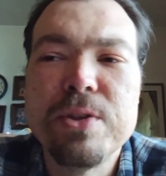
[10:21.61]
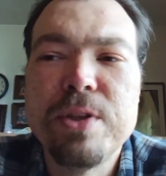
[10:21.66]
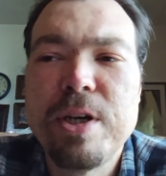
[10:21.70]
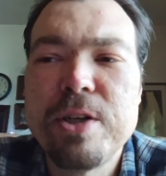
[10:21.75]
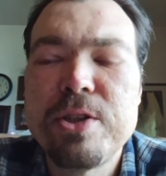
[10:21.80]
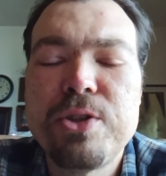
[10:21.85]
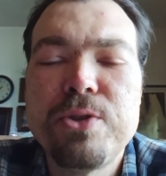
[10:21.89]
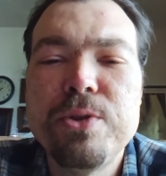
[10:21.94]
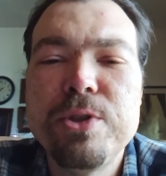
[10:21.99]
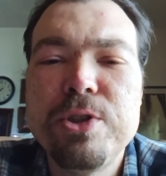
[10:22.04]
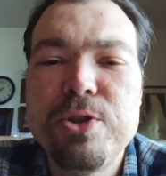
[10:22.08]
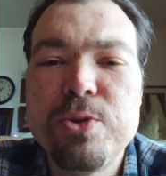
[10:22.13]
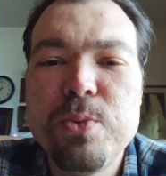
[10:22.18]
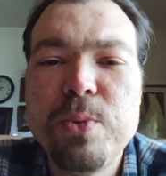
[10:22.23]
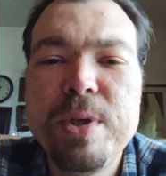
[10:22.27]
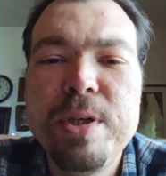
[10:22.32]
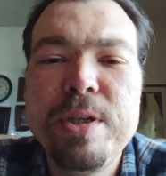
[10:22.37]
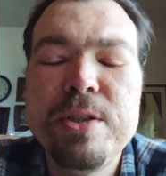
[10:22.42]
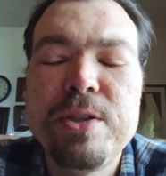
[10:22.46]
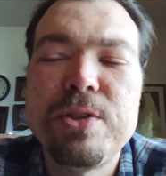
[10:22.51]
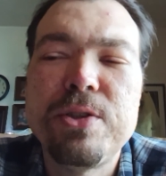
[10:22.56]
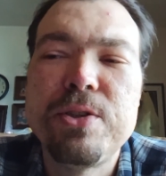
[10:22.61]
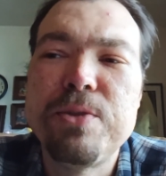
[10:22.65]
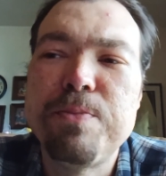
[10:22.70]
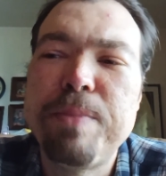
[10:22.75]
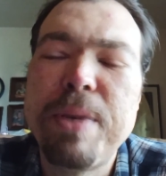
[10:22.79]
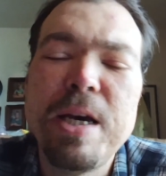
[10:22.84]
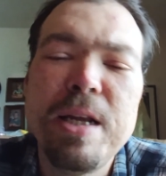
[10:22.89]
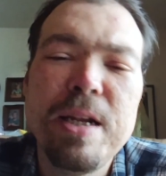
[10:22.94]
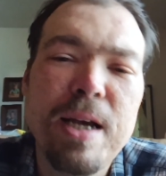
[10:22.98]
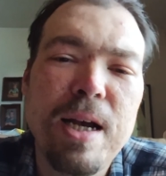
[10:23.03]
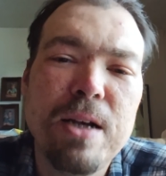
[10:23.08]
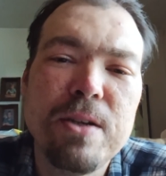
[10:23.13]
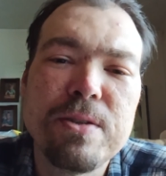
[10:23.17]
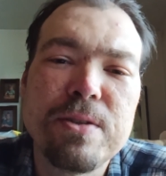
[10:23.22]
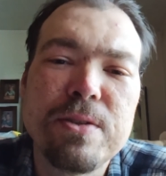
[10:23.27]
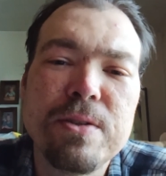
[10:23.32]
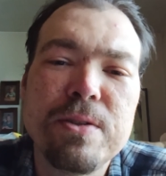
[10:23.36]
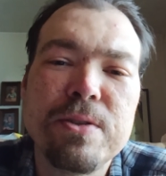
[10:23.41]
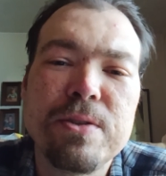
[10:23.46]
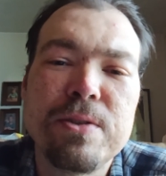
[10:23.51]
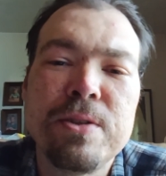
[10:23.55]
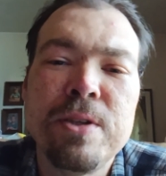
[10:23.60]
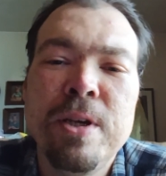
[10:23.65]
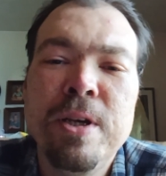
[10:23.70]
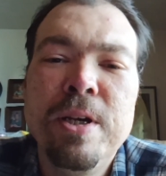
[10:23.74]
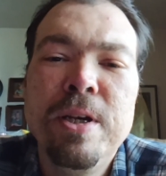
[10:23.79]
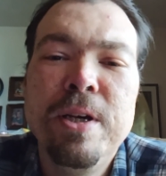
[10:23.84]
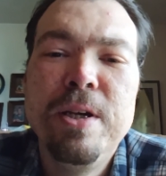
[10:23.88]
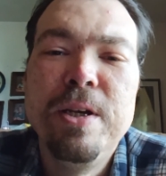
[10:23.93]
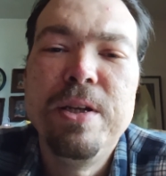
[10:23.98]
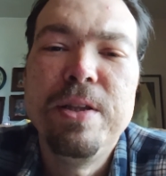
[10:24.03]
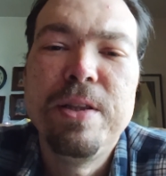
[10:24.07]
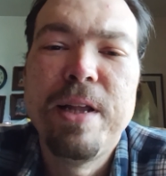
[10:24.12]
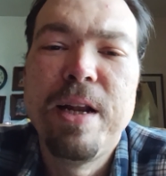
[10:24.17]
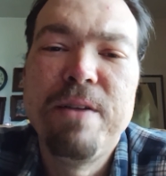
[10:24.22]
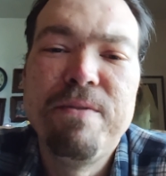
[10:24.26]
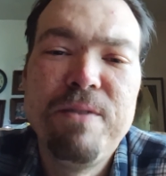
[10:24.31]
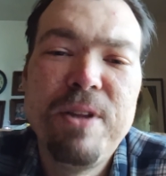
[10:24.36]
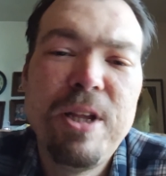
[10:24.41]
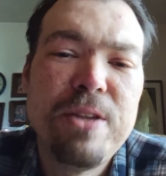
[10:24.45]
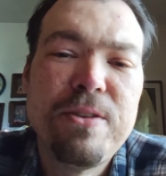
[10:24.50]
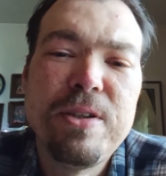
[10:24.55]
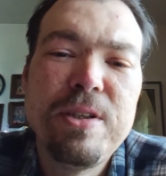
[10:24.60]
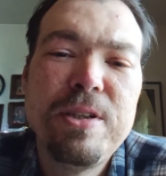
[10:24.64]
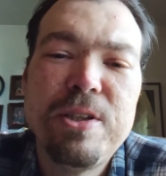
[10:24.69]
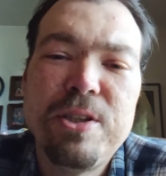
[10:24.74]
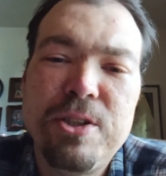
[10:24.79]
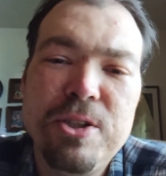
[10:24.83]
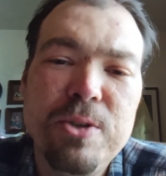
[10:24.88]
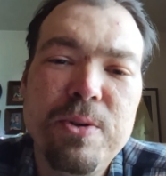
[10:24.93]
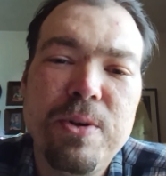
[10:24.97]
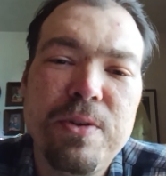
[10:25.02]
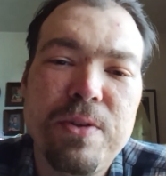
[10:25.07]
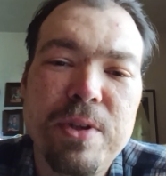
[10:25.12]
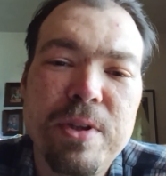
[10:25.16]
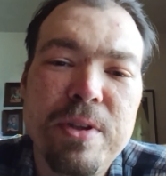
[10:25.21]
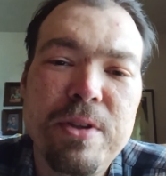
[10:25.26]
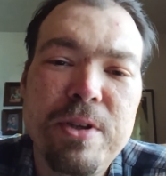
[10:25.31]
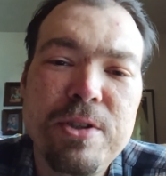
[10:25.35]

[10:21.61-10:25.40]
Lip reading: luxury suites, penthouses that have nothing to do with it.